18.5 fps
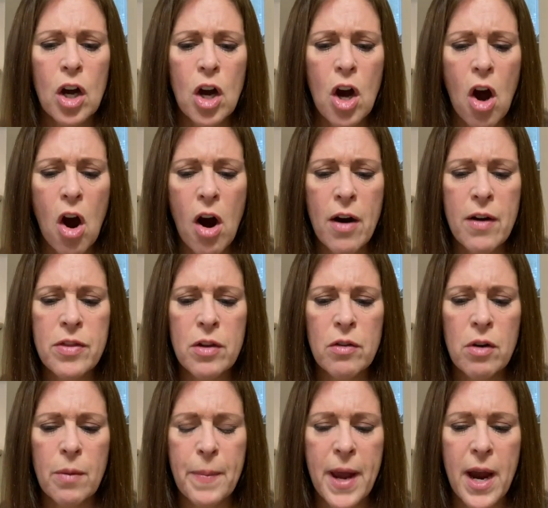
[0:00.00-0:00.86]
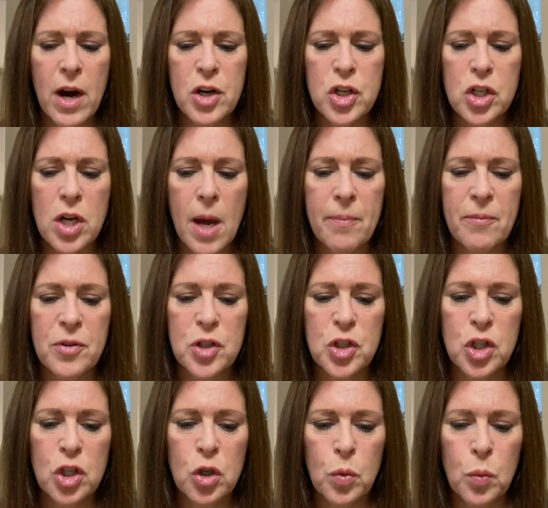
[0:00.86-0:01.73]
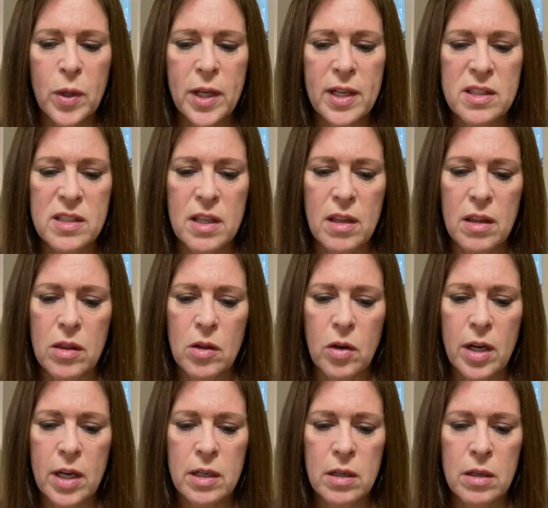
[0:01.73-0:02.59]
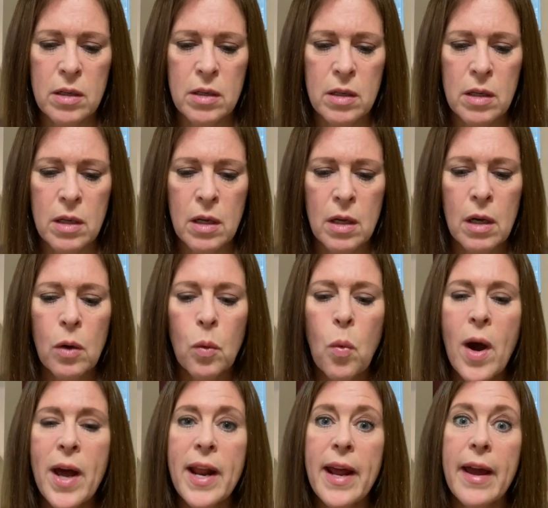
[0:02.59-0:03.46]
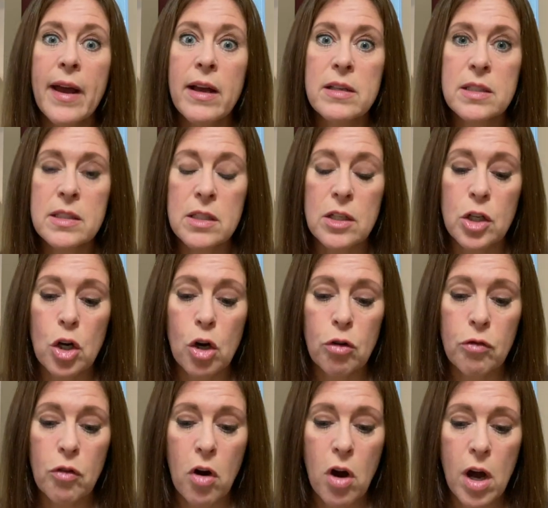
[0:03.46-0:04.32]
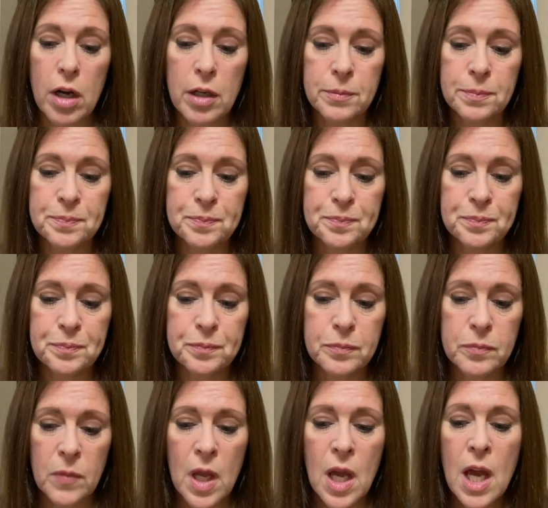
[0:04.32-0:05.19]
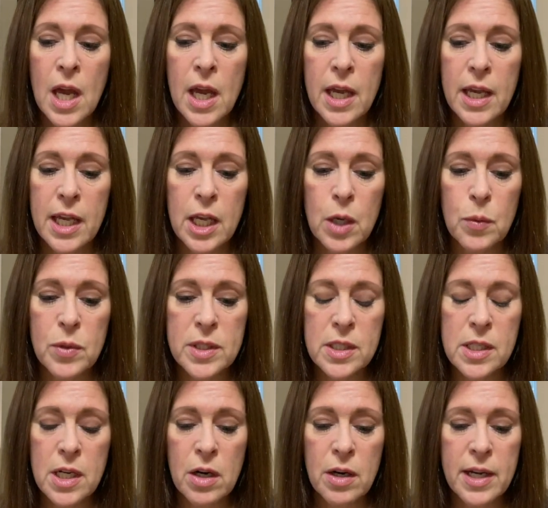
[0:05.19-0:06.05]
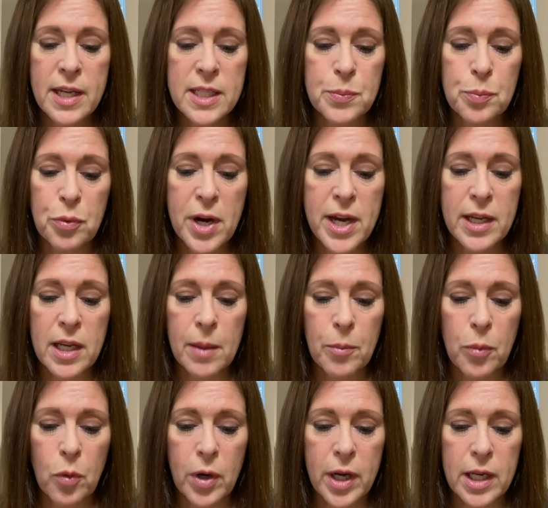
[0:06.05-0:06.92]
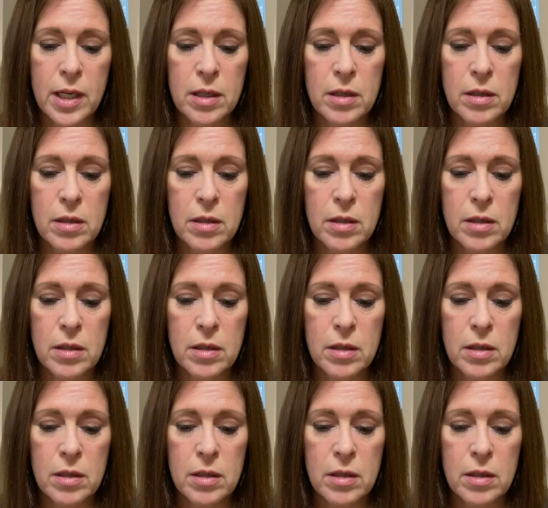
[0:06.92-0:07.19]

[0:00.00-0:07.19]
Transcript: Car in the repair shop for two weeks, he thought. What else could go wrong? He was near his breaking point.